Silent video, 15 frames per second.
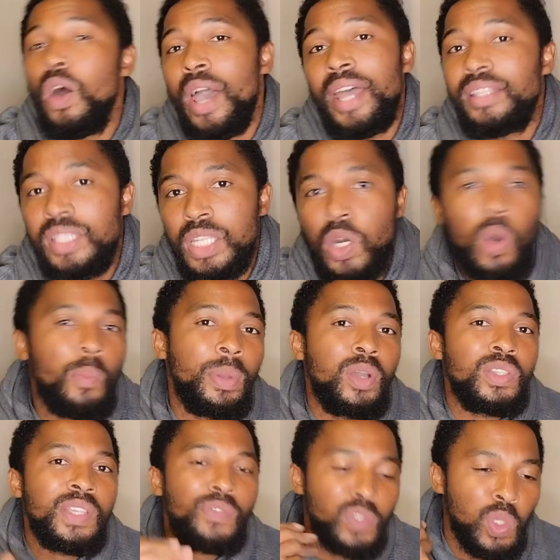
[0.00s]
at zero,
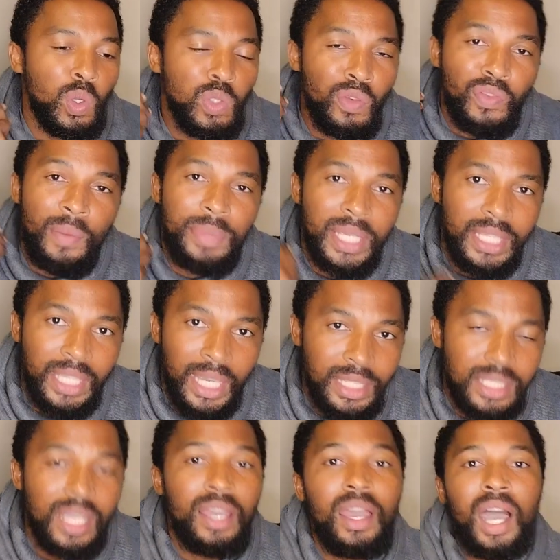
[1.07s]
because I've told you from the
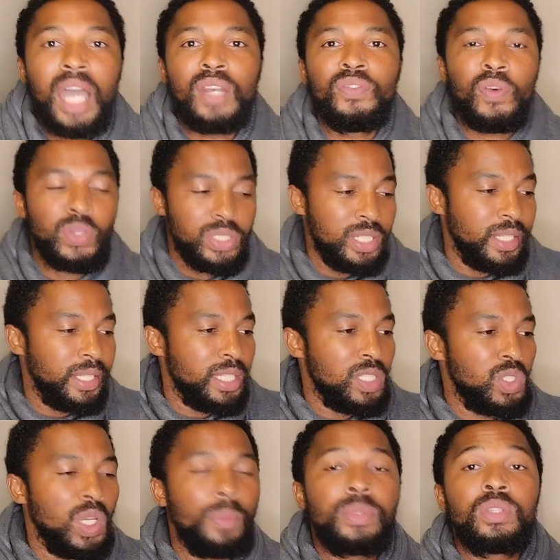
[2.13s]
get, unfortunately,
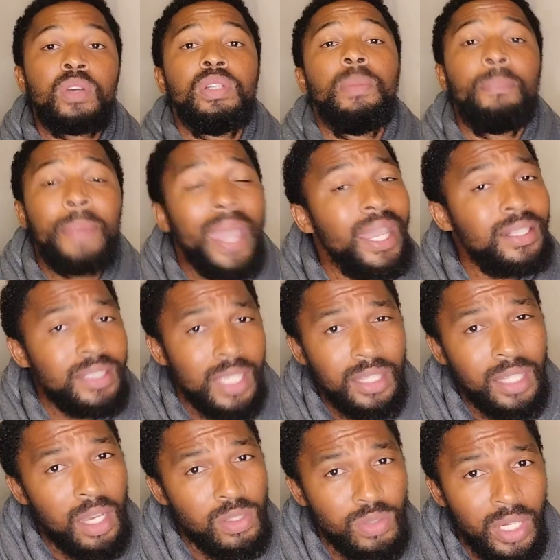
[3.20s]
this job is only paying
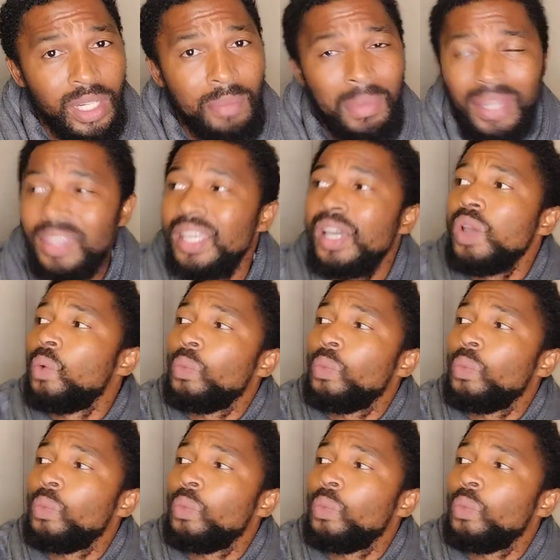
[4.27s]
R10,000 a month.